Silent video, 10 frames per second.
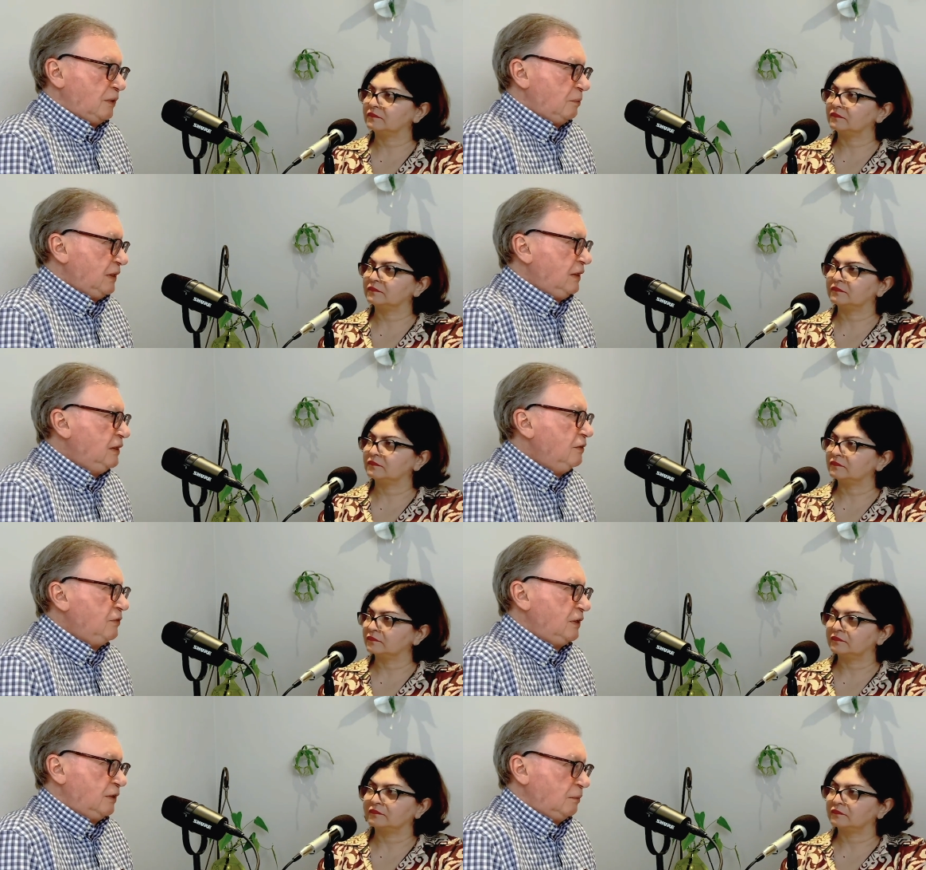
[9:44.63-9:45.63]
Speaker 1: want to be
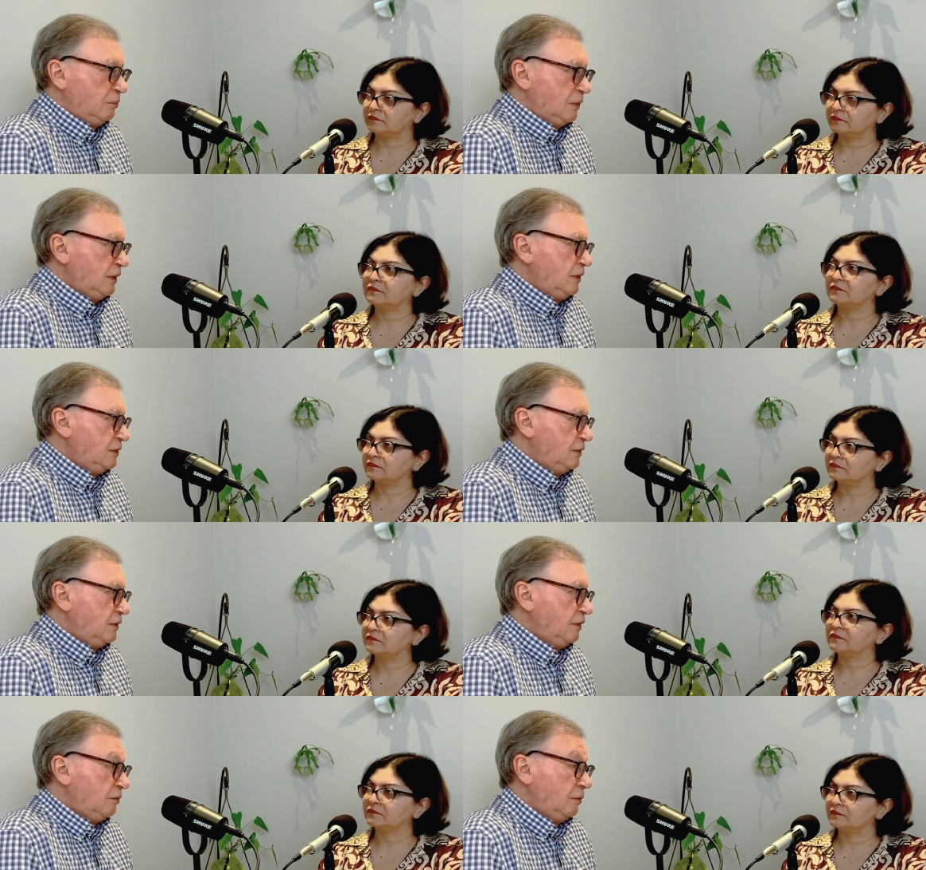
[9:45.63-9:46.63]
giving money
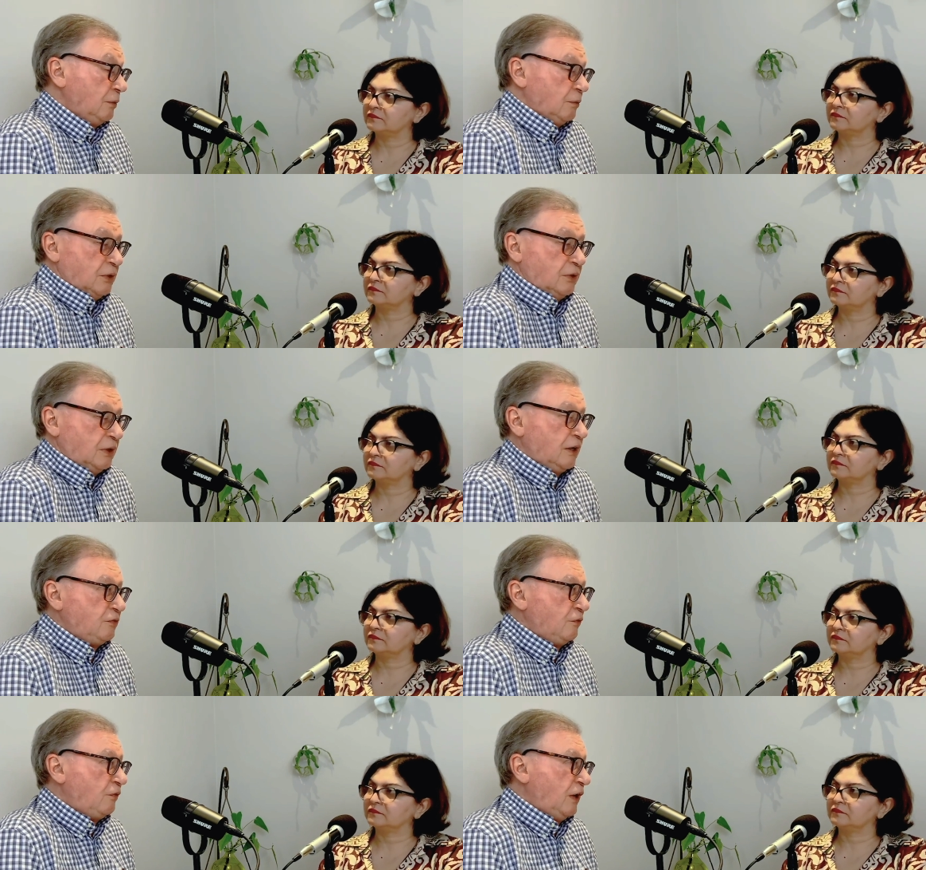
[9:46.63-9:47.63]
to the government when you're going to
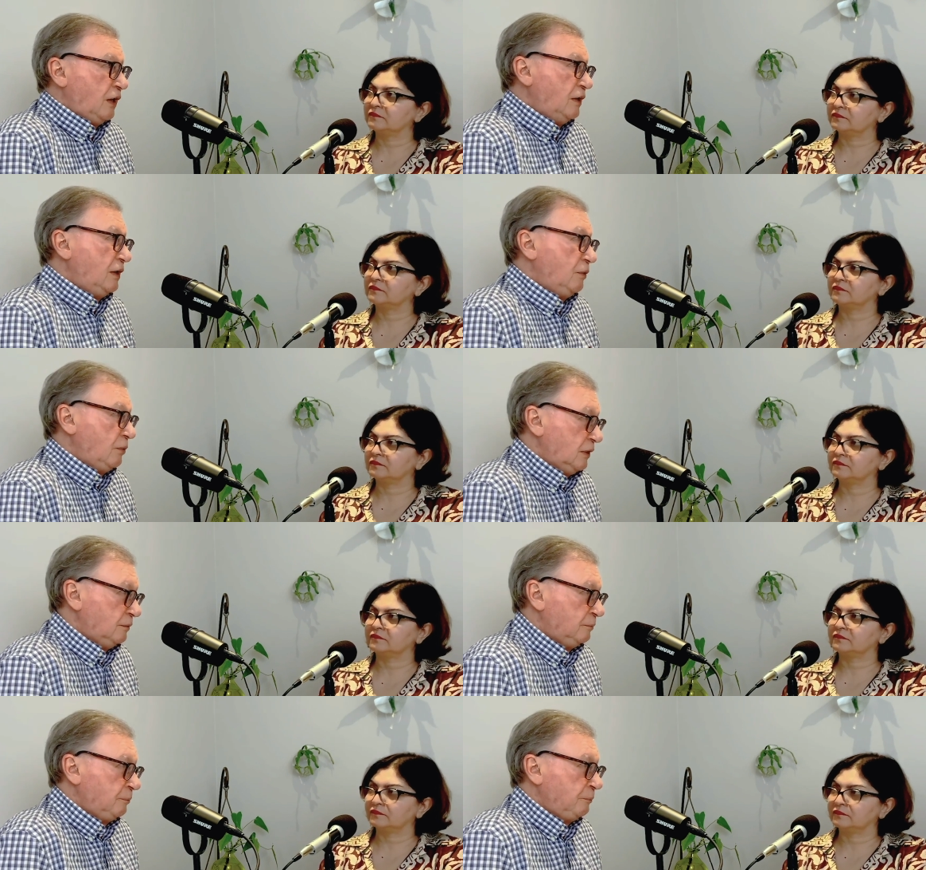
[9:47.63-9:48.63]
have to file it
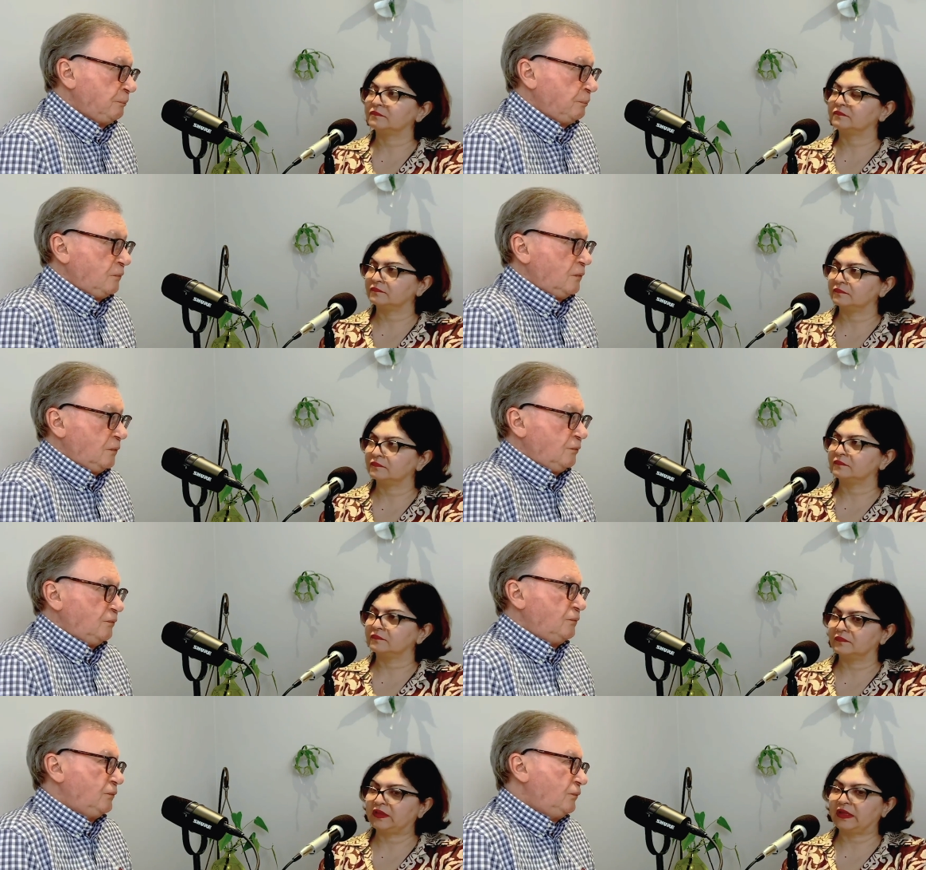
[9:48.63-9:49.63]
anyway.
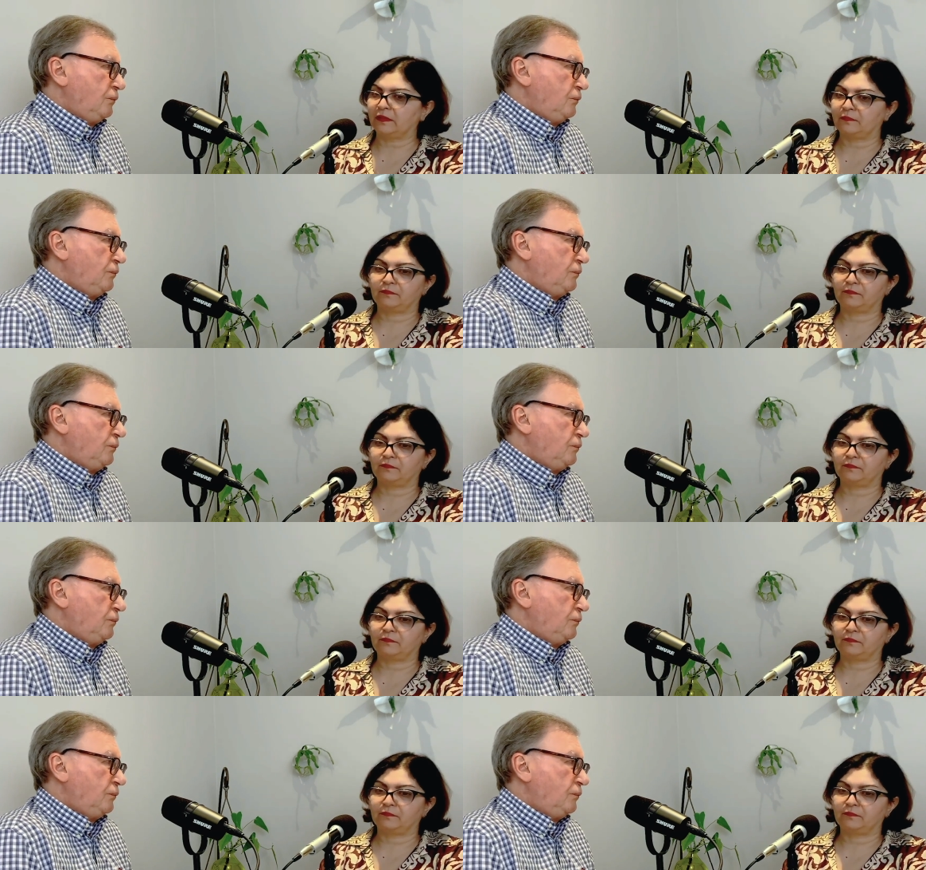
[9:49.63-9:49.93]
Yeah.